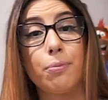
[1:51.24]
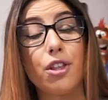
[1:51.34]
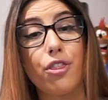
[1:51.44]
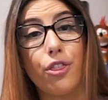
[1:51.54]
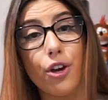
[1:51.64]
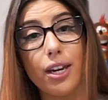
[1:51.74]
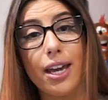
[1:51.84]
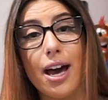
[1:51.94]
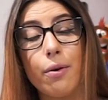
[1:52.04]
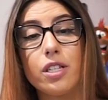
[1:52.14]
up to 30
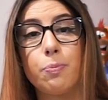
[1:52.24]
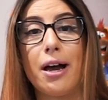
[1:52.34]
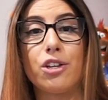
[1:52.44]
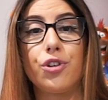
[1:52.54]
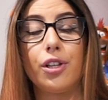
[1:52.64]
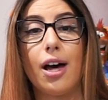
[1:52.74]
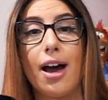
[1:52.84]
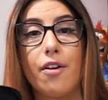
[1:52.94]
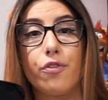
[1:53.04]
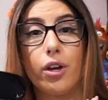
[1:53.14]
hours battery
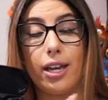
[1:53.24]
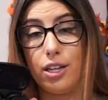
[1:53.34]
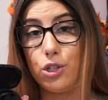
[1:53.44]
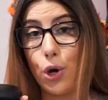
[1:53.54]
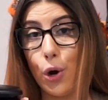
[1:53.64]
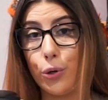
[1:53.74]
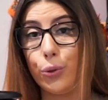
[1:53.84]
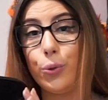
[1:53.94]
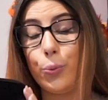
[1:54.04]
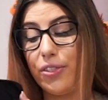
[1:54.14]
life in
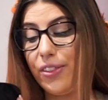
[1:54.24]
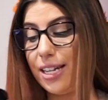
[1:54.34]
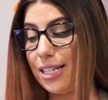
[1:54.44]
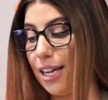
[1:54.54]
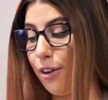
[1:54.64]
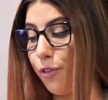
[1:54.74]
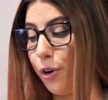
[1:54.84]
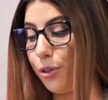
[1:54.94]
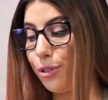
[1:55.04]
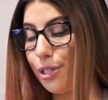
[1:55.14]
total with these
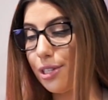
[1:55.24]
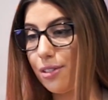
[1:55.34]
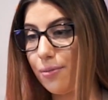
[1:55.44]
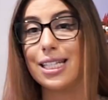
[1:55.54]
earphones.